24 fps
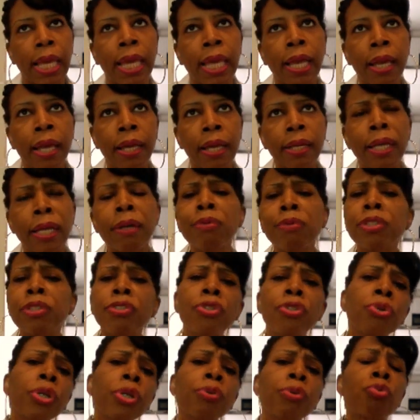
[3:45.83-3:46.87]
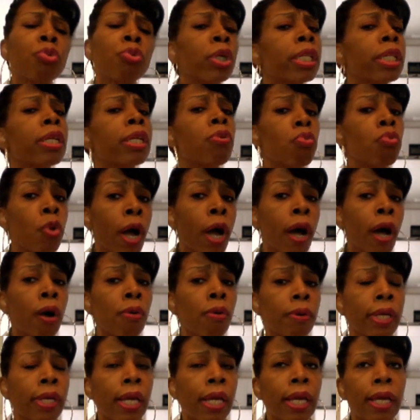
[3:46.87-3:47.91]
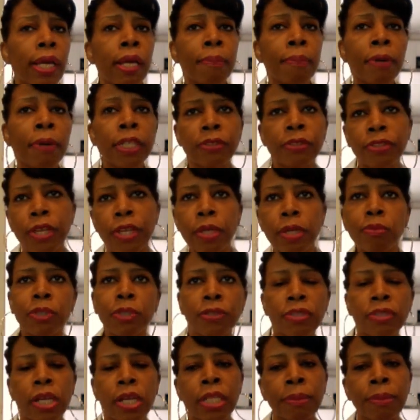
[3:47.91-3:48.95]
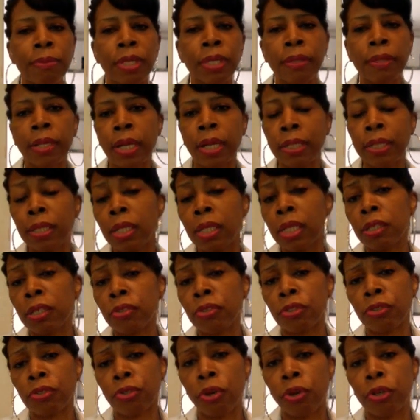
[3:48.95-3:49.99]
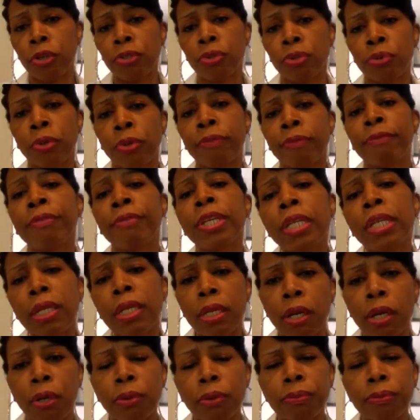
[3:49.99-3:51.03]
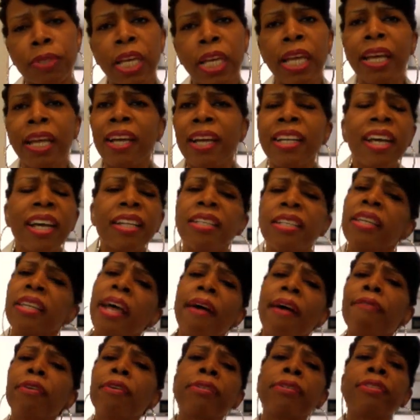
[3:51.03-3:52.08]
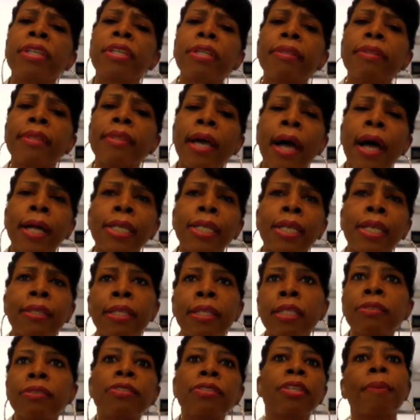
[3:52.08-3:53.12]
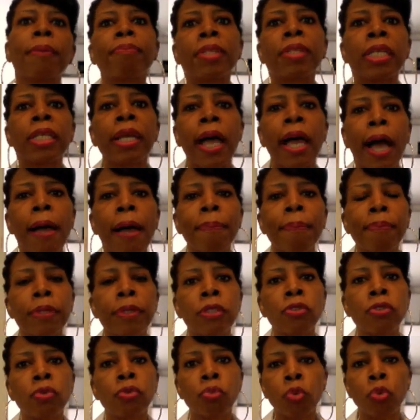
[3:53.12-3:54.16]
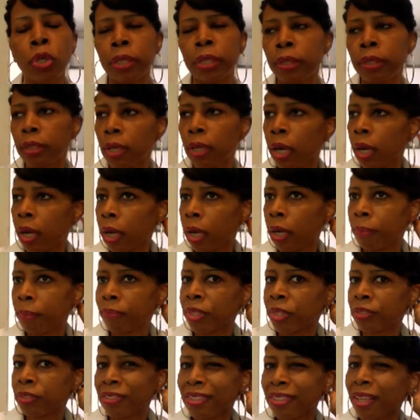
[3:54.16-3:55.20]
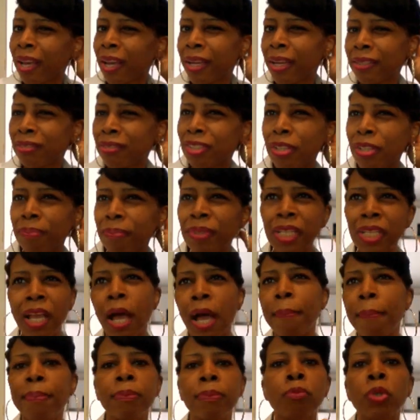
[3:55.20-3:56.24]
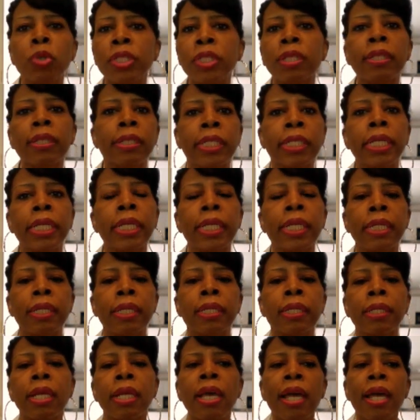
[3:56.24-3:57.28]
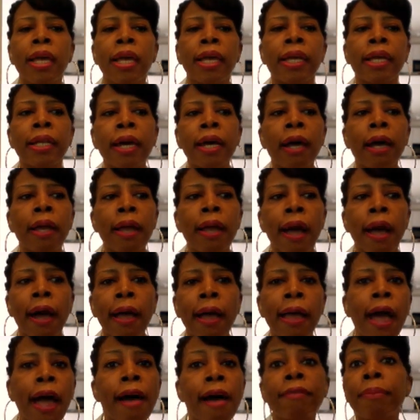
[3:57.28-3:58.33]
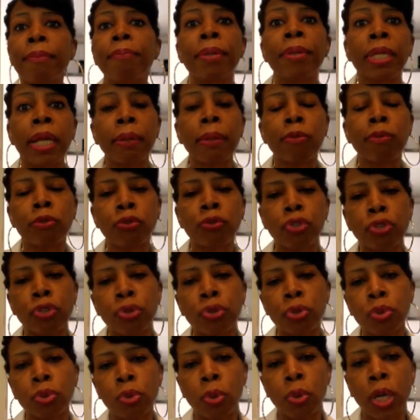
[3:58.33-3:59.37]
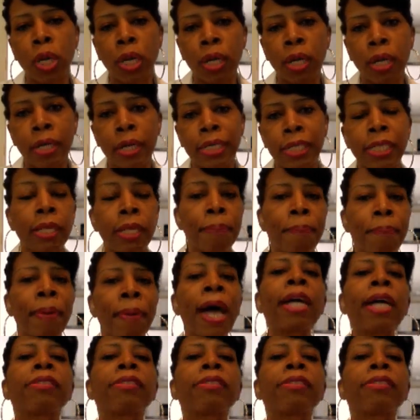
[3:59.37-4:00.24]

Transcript: and it was doing really well. And my son was telling me that I needed to start doing video. And I never did that. And then something happened with um, the site, something happened with the link, and, and I, I haven't been able to uh, get